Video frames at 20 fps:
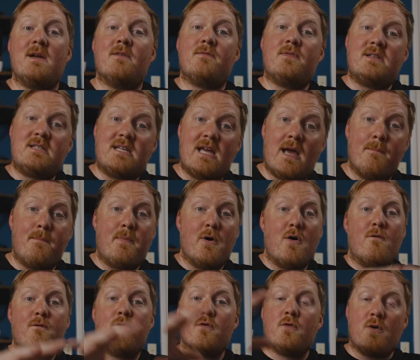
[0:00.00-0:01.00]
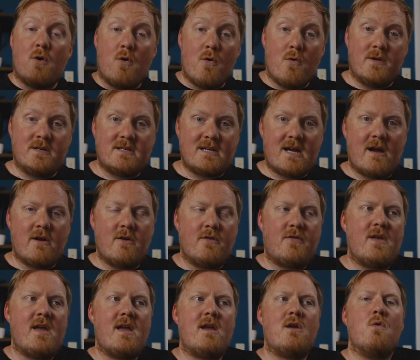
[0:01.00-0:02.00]
of the tempo for the whole entire
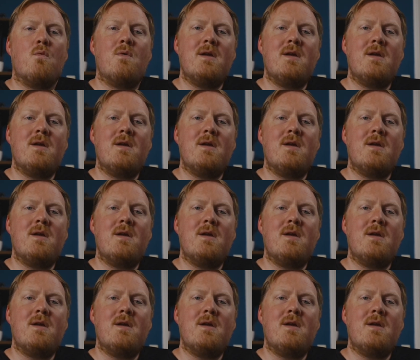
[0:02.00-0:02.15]
thing,